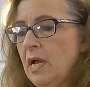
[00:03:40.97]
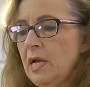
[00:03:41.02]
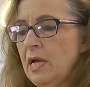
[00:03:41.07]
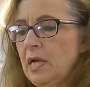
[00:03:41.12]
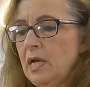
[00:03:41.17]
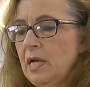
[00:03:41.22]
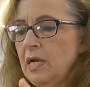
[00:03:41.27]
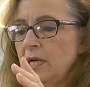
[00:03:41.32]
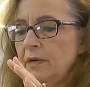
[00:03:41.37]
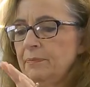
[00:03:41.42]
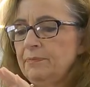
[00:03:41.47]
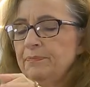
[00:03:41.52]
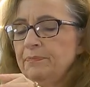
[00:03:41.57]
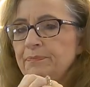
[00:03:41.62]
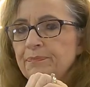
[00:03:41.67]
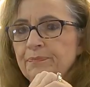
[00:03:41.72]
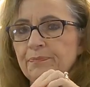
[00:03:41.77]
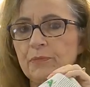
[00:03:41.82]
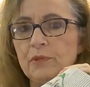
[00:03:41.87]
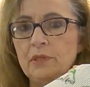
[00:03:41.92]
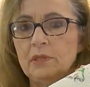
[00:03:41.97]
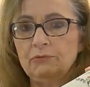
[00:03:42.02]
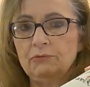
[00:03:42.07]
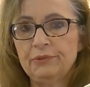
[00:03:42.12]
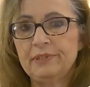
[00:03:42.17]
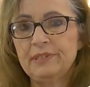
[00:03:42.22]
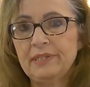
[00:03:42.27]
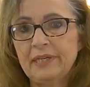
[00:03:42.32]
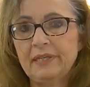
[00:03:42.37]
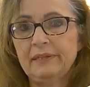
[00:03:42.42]

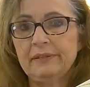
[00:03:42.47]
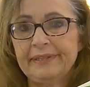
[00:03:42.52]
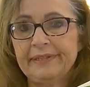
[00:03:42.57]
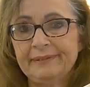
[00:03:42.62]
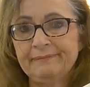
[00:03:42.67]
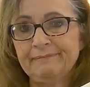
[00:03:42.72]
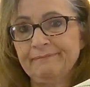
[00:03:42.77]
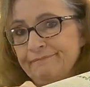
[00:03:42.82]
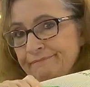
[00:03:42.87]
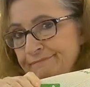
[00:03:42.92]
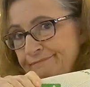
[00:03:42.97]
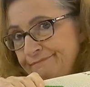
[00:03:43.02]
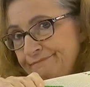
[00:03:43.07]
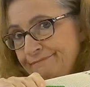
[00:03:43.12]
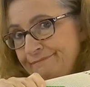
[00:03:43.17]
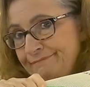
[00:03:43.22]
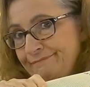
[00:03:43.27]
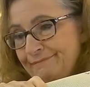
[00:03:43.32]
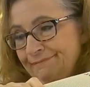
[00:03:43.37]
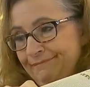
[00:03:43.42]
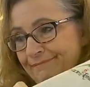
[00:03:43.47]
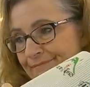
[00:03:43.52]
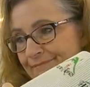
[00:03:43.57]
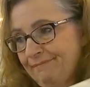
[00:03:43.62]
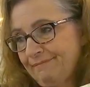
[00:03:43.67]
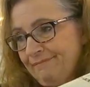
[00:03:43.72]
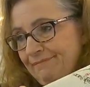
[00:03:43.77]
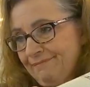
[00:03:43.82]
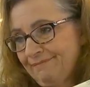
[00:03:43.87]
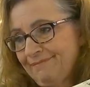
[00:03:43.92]
Recycling.
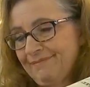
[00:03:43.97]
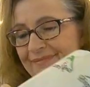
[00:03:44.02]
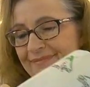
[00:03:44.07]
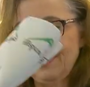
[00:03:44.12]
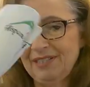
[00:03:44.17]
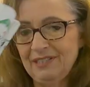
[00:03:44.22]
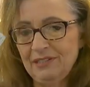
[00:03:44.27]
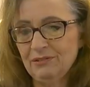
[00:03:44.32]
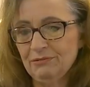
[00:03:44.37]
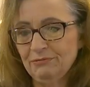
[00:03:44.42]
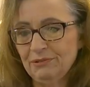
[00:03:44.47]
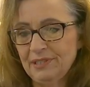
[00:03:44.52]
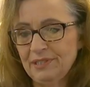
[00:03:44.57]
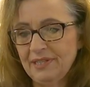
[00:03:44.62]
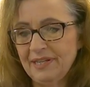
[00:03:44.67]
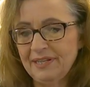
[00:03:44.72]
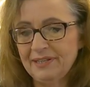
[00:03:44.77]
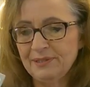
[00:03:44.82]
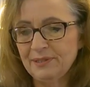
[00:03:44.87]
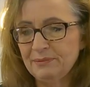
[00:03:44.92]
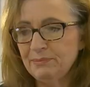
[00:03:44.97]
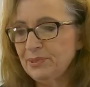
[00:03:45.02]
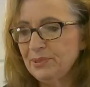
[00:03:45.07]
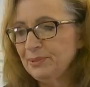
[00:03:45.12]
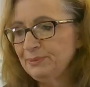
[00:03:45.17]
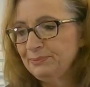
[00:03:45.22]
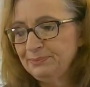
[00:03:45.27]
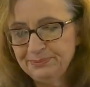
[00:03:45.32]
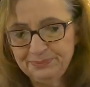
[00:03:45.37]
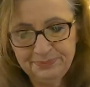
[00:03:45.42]
These are
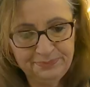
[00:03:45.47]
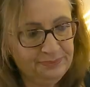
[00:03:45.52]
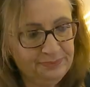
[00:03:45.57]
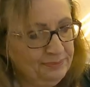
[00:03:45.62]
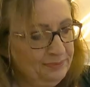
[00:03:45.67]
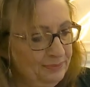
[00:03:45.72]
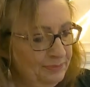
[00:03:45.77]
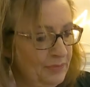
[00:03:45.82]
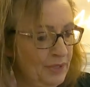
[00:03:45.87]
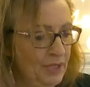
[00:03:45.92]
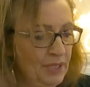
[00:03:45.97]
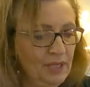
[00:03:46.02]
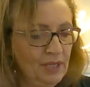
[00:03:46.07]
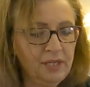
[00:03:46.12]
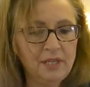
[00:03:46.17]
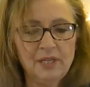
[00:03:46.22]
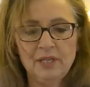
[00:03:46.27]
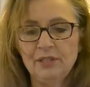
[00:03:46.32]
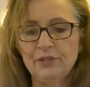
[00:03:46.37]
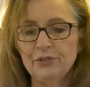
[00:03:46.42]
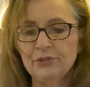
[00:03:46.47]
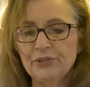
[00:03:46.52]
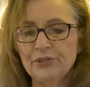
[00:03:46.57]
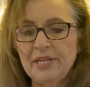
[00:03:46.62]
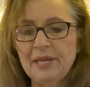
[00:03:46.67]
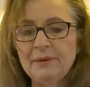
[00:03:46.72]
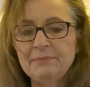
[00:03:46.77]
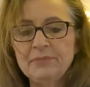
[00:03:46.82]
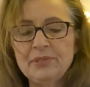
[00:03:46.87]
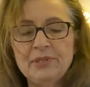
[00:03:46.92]
recyclable. Your
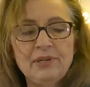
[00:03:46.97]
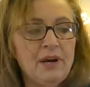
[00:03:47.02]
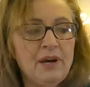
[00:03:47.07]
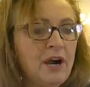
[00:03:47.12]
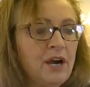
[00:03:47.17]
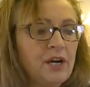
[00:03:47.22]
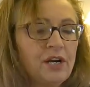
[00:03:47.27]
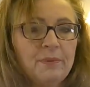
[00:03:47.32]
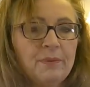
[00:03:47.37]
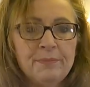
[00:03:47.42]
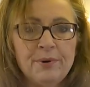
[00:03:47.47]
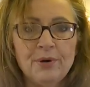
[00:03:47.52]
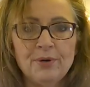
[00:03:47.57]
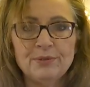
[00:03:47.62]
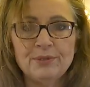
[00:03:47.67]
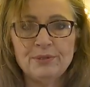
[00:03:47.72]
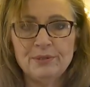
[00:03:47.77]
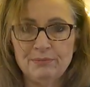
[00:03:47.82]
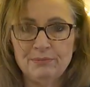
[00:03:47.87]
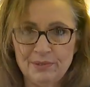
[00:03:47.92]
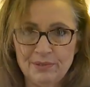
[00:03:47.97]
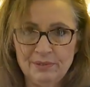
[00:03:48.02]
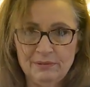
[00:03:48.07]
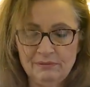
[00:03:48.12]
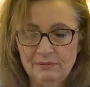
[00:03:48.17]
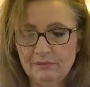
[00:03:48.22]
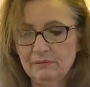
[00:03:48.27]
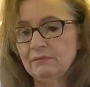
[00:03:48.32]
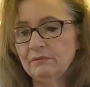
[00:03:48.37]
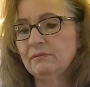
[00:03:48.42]
stems are compostable.
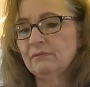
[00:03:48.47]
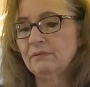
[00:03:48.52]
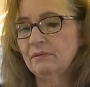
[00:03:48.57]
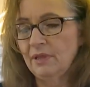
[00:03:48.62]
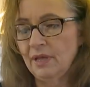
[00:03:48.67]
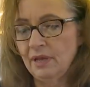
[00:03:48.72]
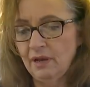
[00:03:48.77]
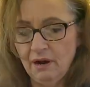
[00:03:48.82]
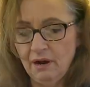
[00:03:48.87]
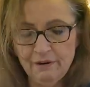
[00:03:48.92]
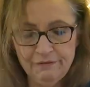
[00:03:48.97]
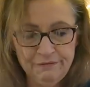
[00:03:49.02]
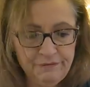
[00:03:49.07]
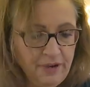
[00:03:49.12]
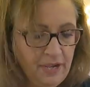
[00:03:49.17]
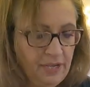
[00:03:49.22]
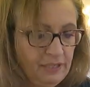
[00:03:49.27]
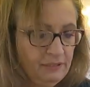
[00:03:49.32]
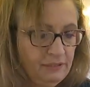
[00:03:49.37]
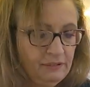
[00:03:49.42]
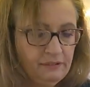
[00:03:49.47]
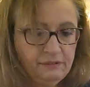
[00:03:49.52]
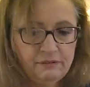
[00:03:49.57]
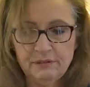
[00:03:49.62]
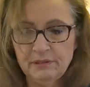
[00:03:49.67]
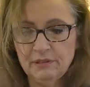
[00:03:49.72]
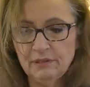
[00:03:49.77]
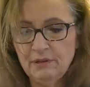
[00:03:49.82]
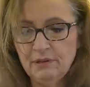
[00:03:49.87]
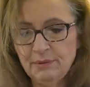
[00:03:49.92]
They are fine
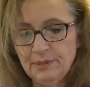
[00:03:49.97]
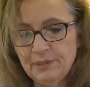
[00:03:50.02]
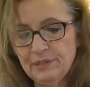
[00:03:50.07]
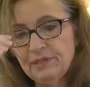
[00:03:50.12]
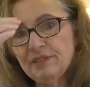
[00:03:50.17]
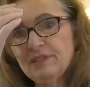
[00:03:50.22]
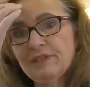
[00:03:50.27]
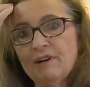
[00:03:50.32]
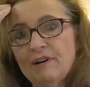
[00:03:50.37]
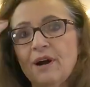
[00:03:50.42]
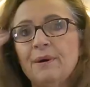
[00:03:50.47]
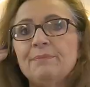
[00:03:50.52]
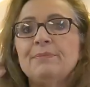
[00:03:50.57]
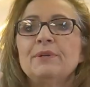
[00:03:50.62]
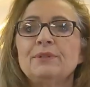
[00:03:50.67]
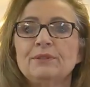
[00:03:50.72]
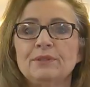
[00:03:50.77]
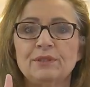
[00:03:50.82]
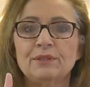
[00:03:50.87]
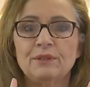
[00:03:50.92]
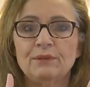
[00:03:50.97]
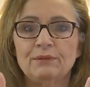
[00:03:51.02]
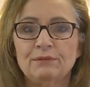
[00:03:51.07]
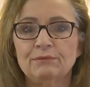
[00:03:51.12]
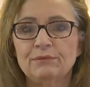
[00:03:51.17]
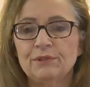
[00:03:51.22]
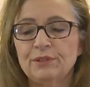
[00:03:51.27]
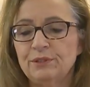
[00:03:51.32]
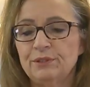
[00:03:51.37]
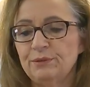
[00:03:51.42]
to go into the compost, so
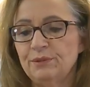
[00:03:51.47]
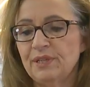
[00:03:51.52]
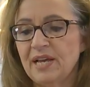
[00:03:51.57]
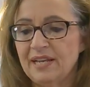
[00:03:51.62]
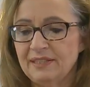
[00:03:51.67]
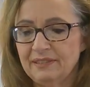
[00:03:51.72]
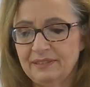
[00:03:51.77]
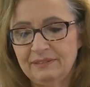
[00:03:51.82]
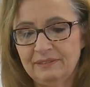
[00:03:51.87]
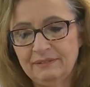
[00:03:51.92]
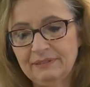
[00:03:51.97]
do that.